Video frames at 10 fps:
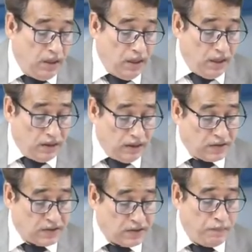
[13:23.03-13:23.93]
the
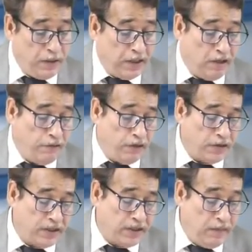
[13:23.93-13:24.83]
exam pattern for
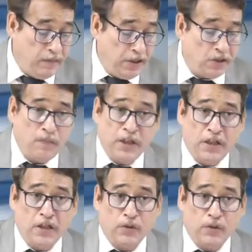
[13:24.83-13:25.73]
CMA
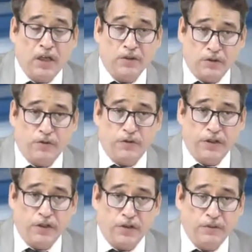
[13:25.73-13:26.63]
Intermediate 2022,